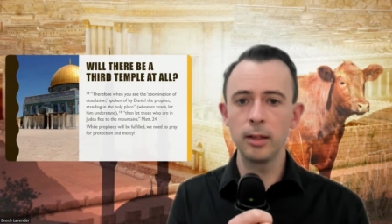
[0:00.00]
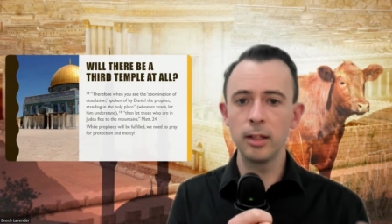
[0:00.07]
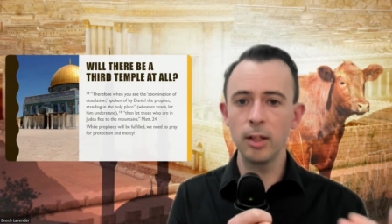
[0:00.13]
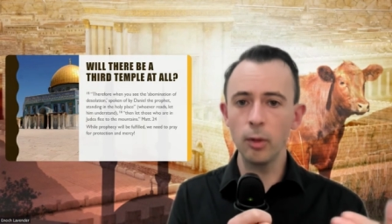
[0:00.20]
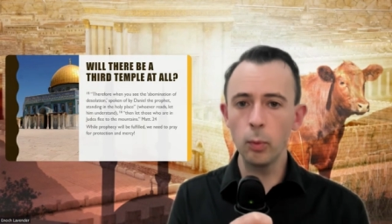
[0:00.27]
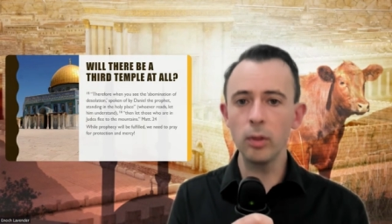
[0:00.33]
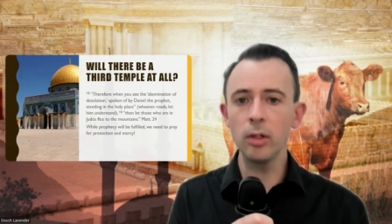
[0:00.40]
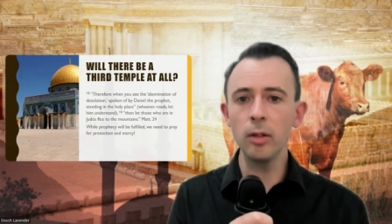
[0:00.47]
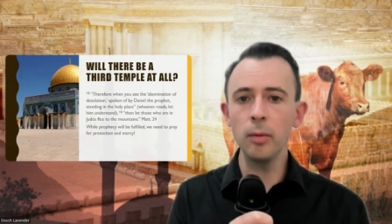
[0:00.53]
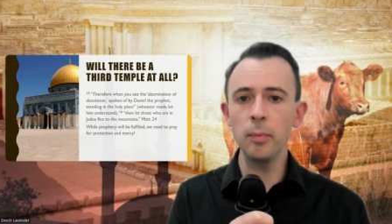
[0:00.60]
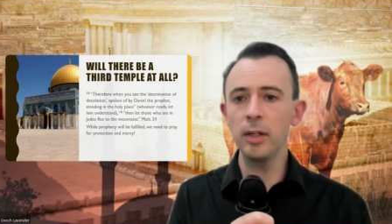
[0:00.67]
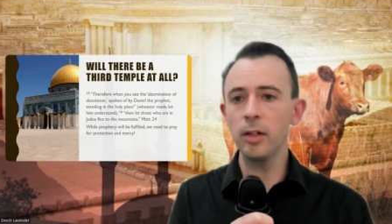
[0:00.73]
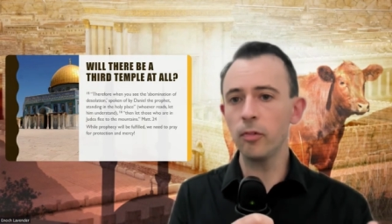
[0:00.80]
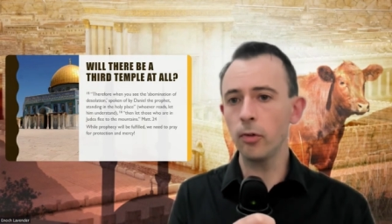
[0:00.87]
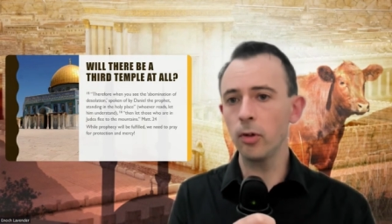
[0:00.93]
There will
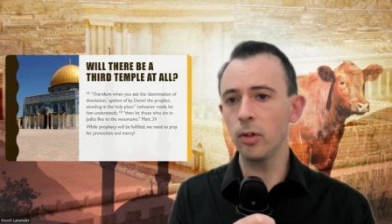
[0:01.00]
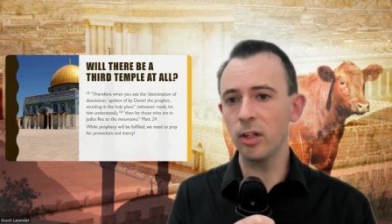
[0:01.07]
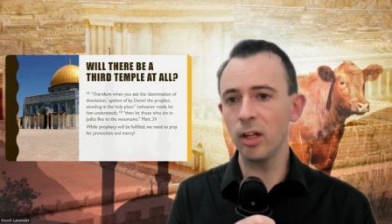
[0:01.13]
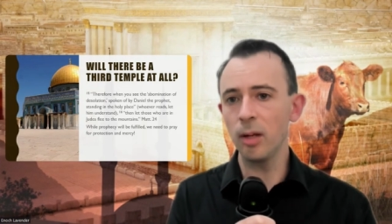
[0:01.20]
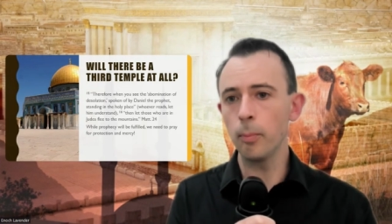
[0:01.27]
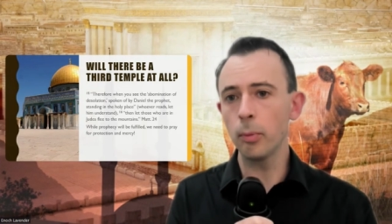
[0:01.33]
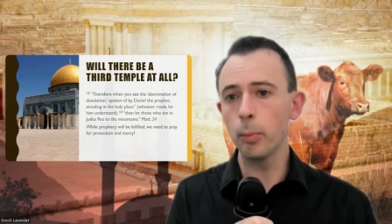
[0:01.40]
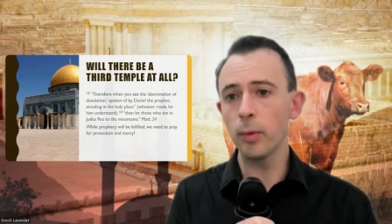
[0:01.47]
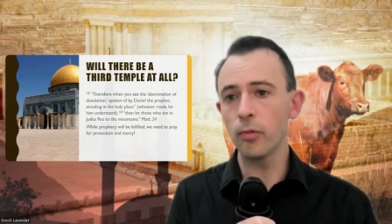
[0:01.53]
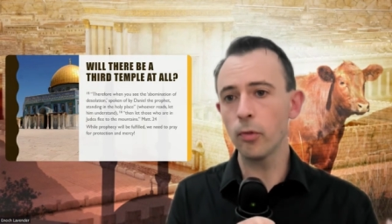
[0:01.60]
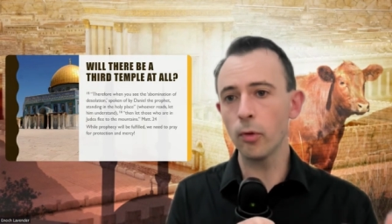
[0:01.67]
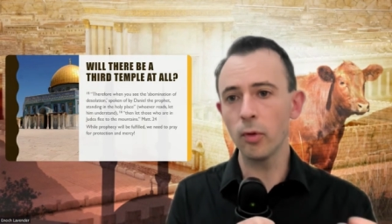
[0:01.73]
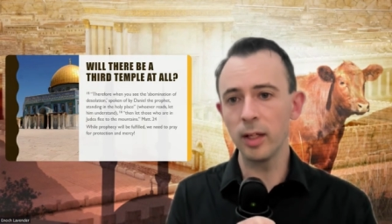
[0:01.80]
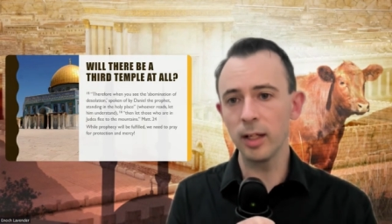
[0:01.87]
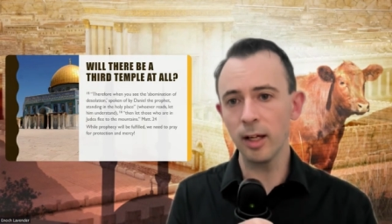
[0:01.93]
be a third temple
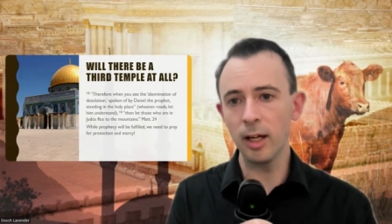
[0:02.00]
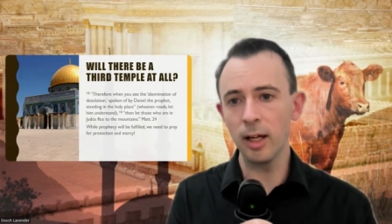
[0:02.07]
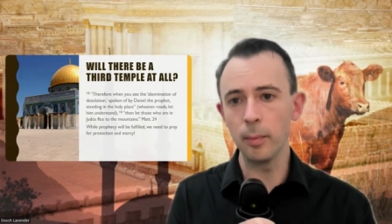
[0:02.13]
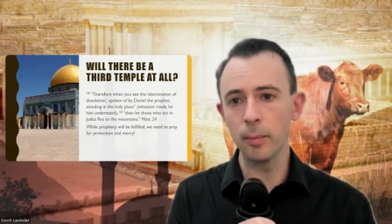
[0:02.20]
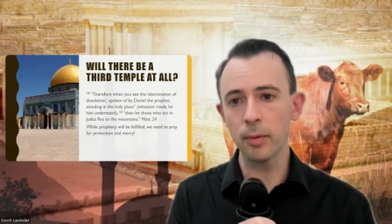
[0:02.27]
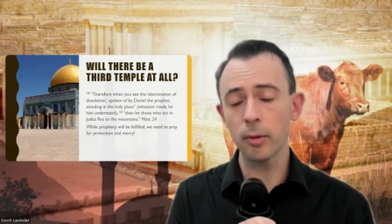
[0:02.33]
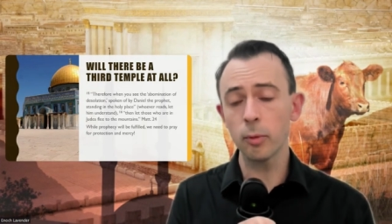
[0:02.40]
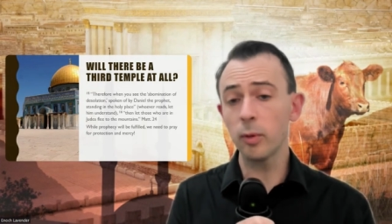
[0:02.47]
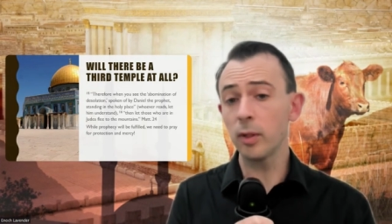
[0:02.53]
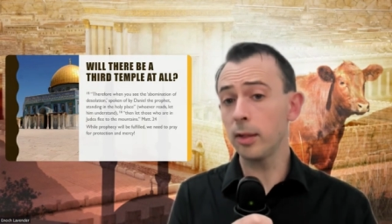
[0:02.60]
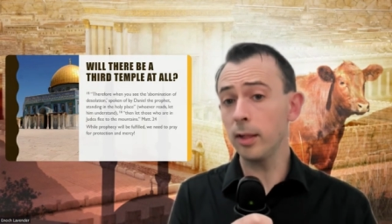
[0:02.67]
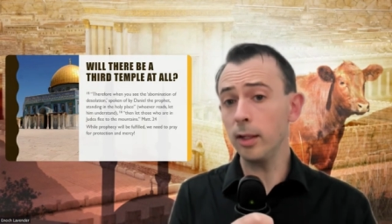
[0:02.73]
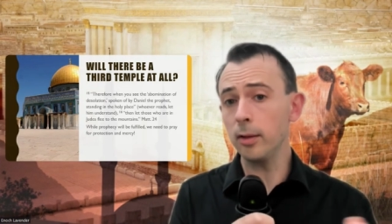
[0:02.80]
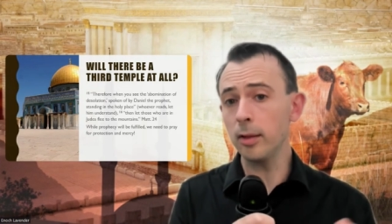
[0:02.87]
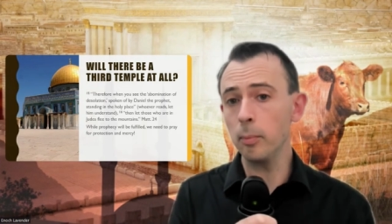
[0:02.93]
before he comes. We
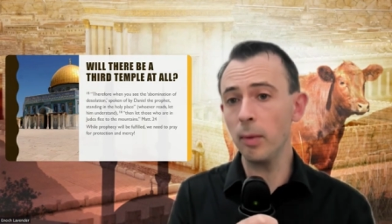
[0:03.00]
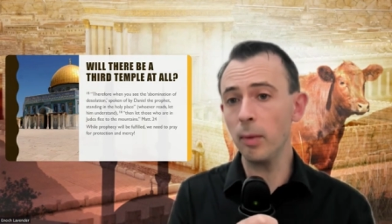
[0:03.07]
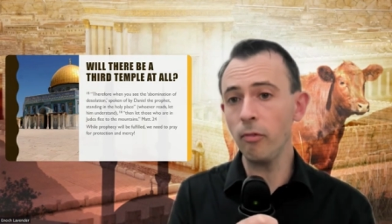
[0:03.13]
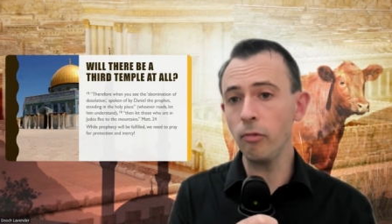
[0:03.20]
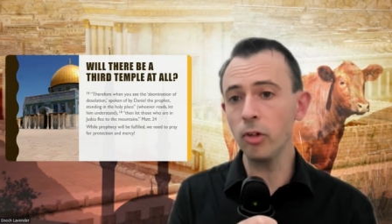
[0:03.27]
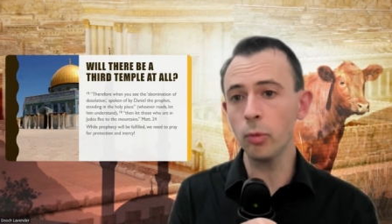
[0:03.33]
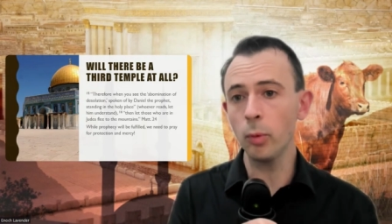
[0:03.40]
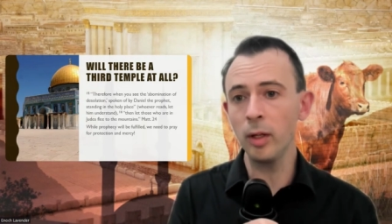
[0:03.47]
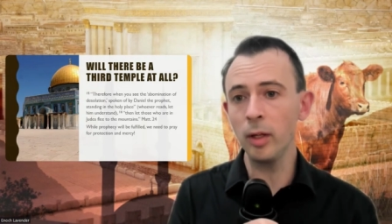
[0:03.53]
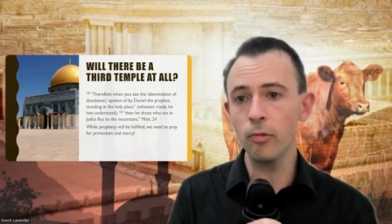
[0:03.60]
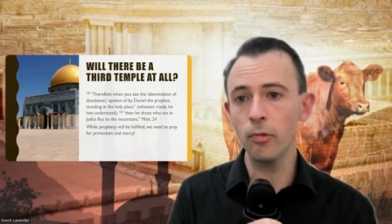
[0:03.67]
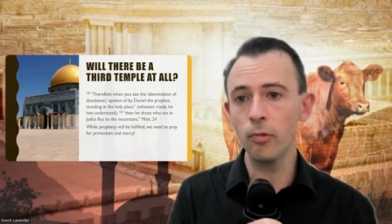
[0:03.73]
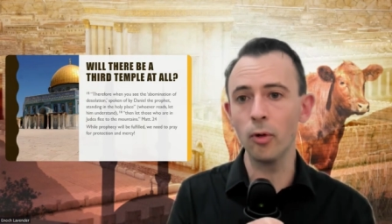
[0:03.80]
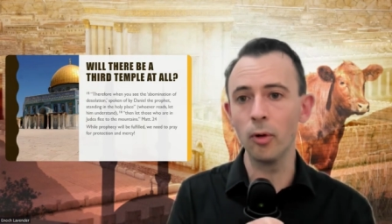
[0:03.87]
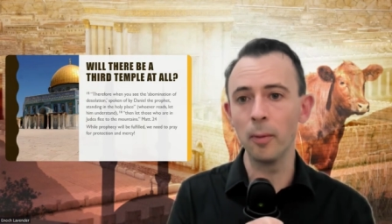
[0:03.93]
see this in Matthew
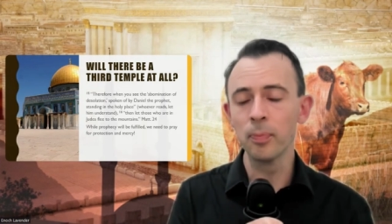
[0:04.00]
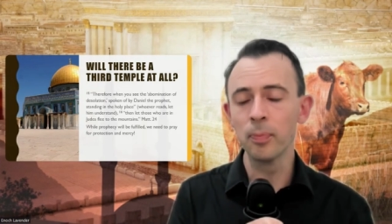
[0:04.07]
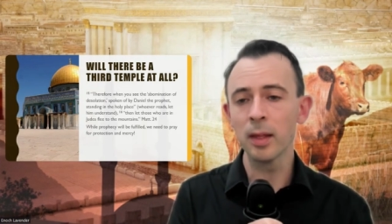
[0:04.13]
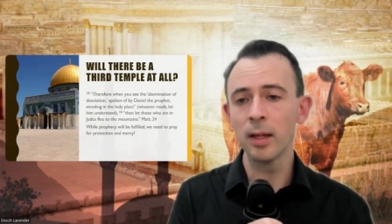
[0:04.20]
24.